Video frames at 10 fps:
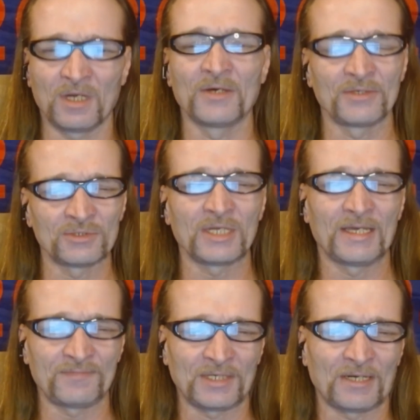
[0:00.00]
Hunter's
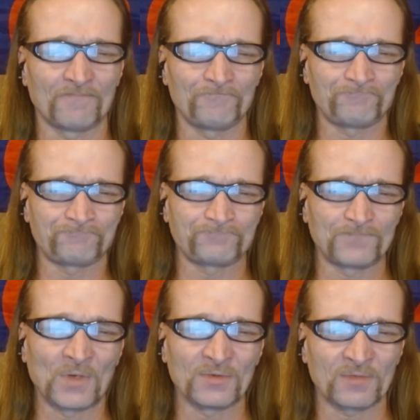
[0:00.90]
laptop,
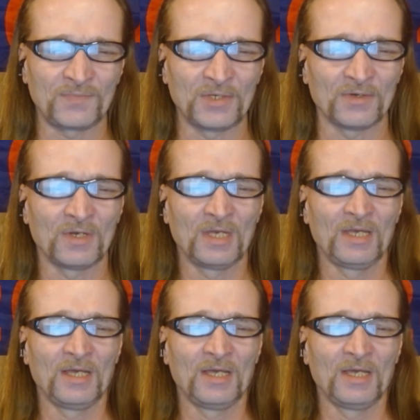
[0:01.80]
on the computer.